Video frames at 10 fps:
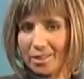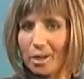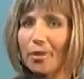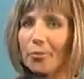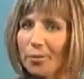
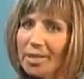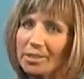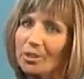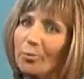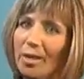gotten through
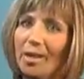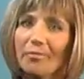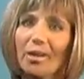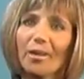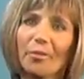cancer the way
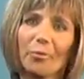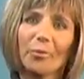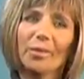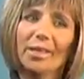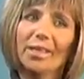I've gotten
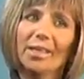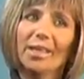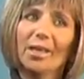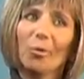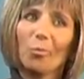through it
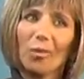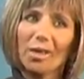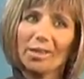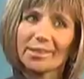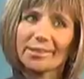
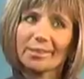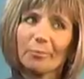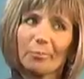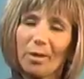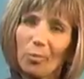was
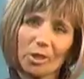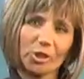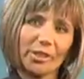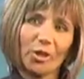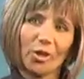by
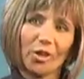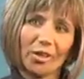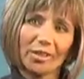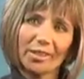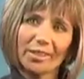watching
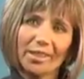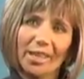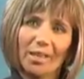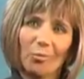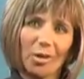her
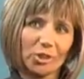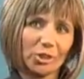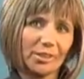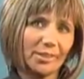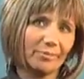and
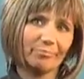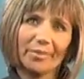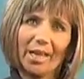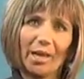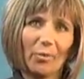watching
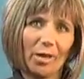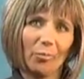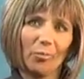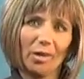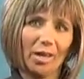how
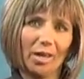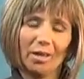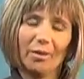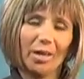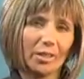I,
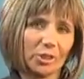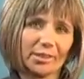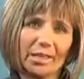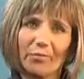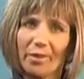I,
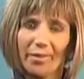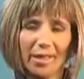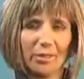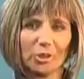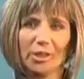just
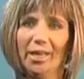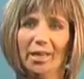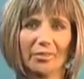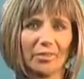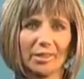everything, how she
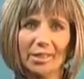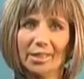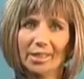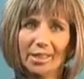handled it.